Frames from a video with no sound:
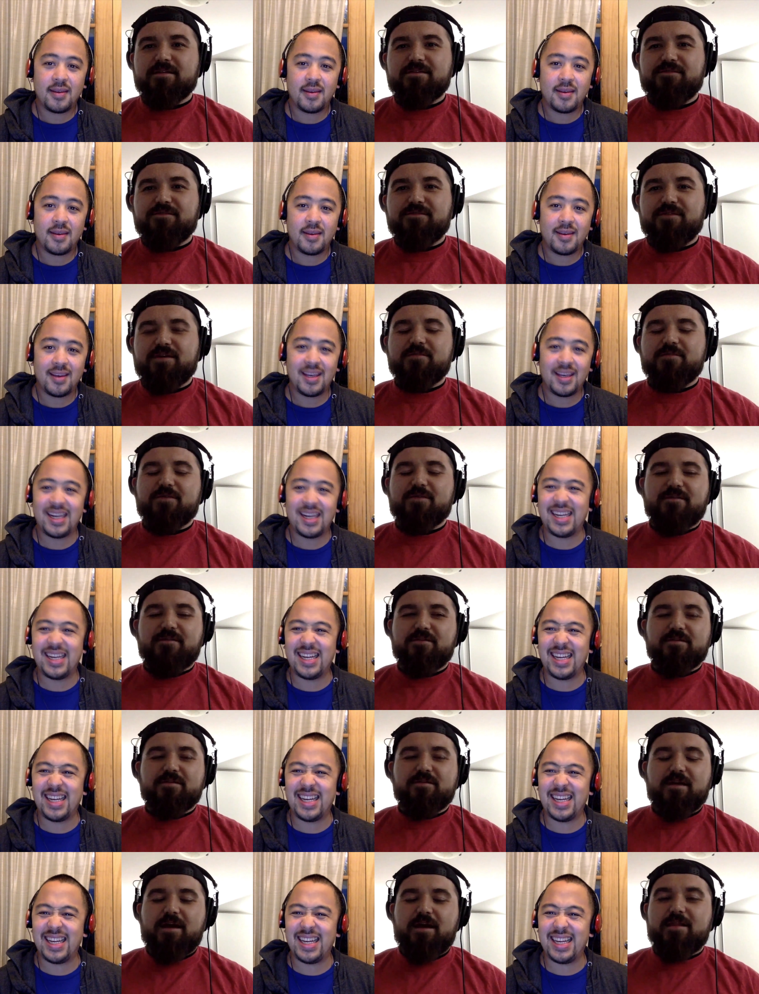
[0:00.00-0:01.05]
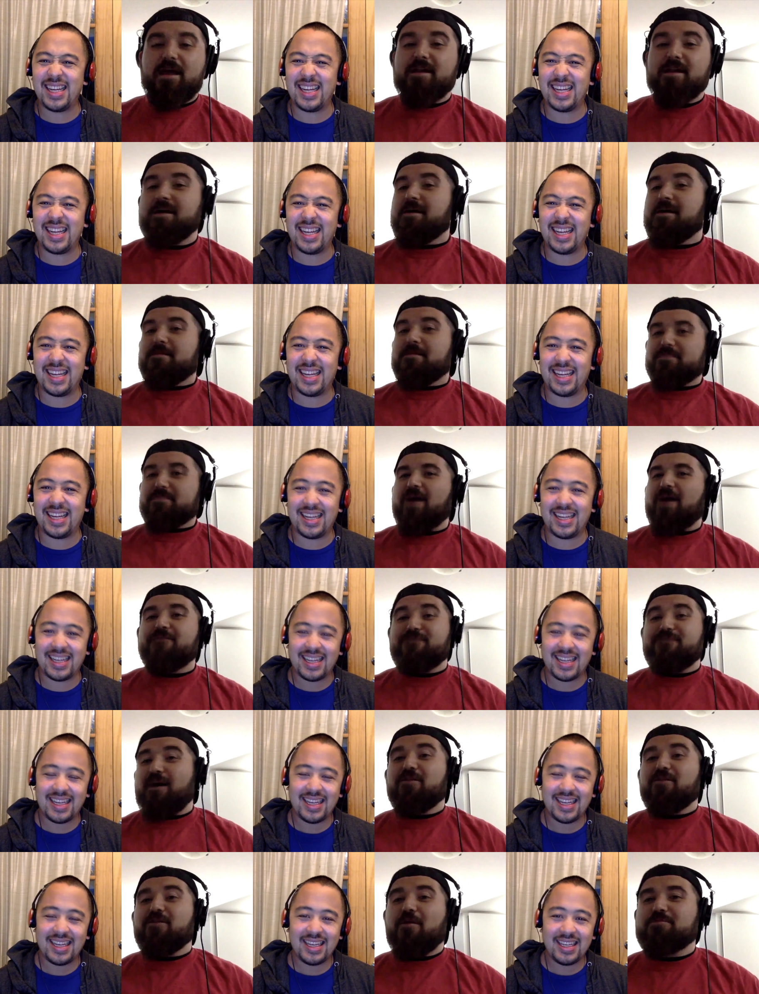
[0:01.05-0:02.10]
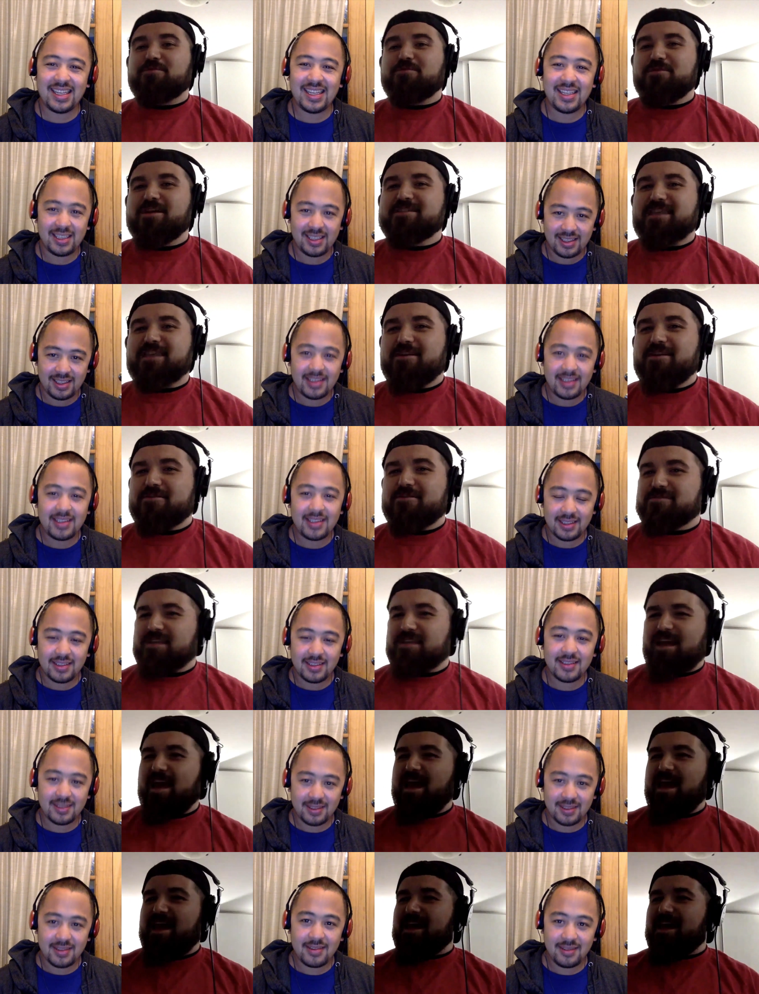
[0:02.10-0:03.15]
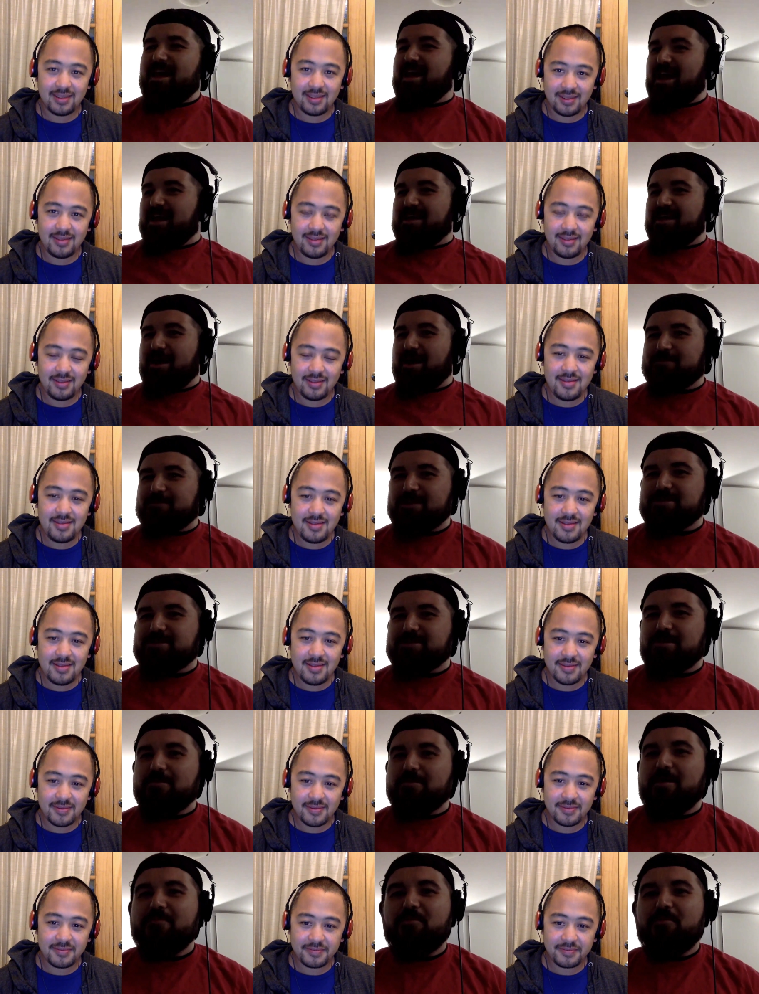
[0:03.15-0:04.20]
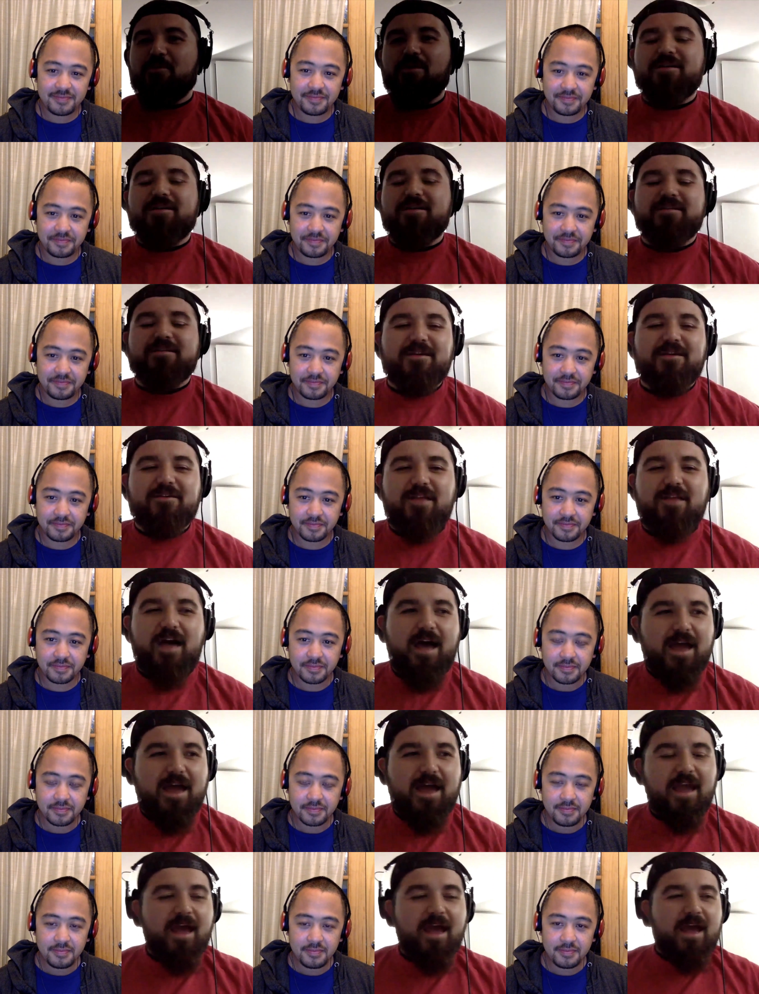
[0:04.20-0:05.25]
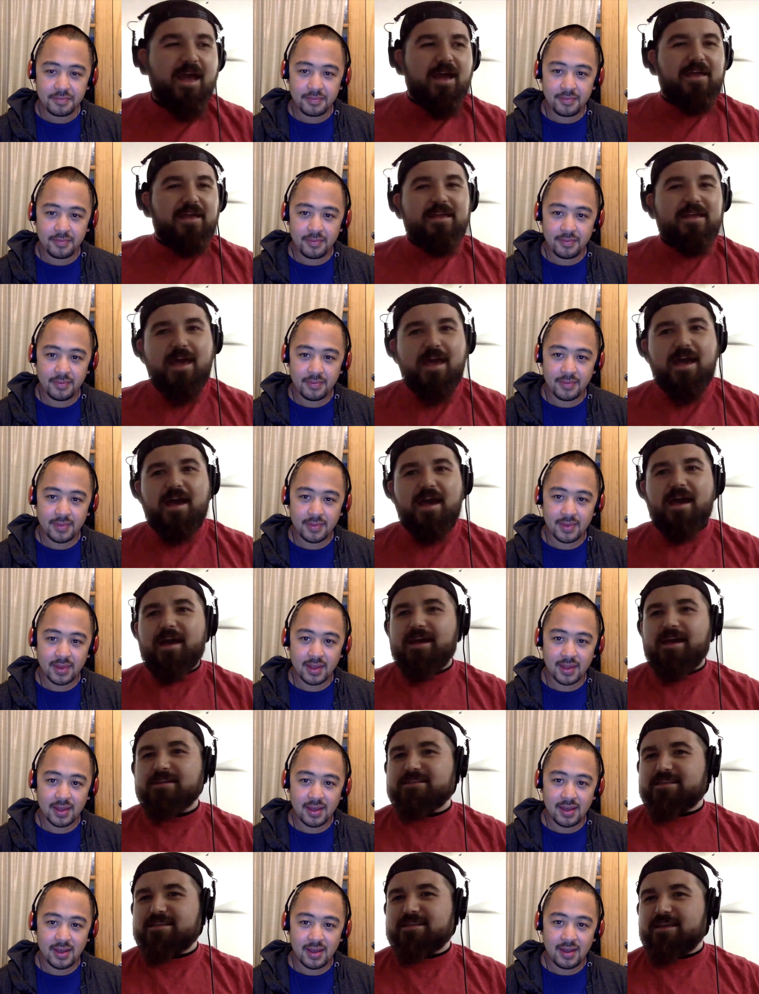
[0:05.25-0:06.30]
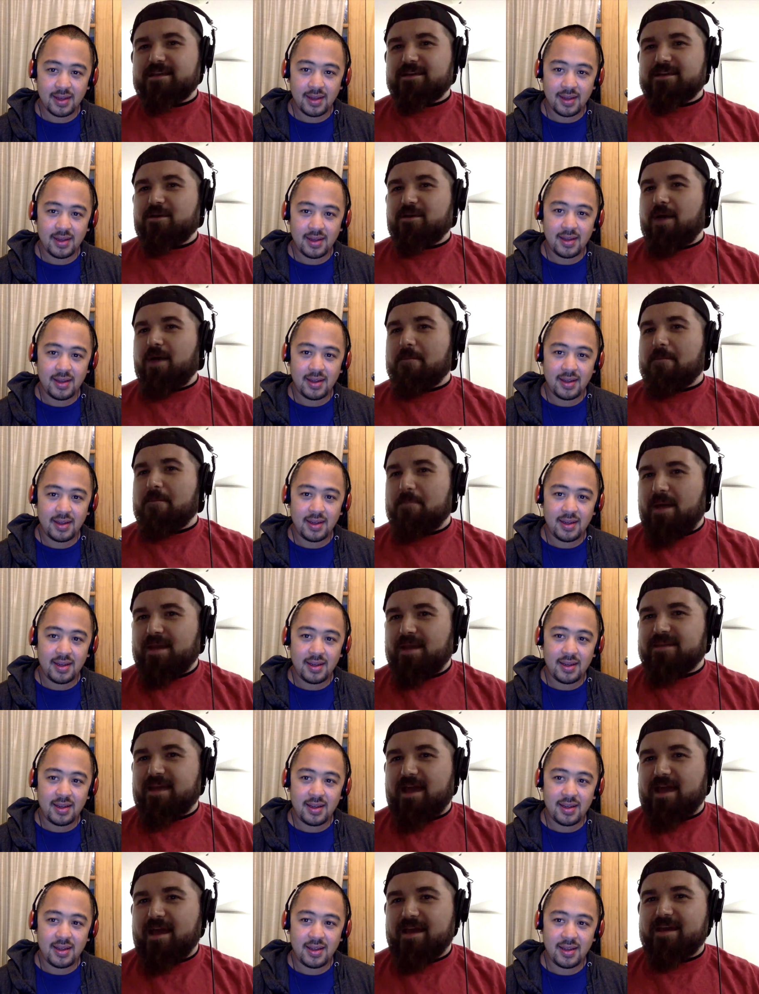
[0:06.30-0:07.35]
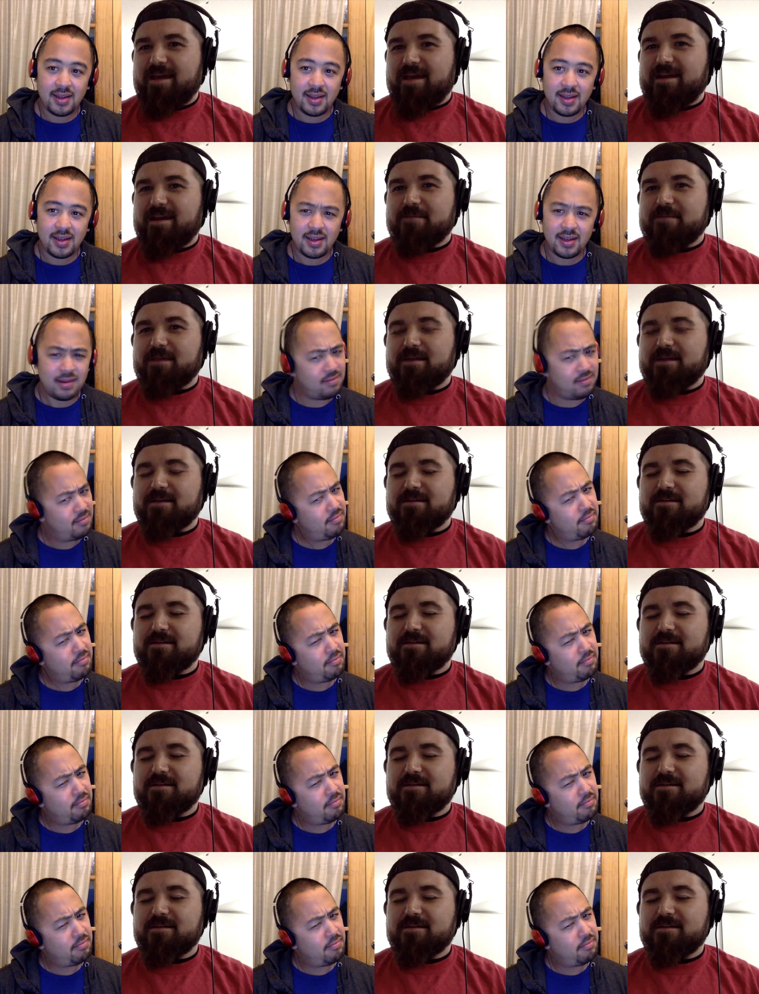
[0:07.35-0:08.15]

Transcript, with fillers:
Speaker 1: that's fine, whatever. And then I follow up 2 days later. I was like, hey, any updates on my board? And they're like, yeah, it's going to go out Monday. And I'm like,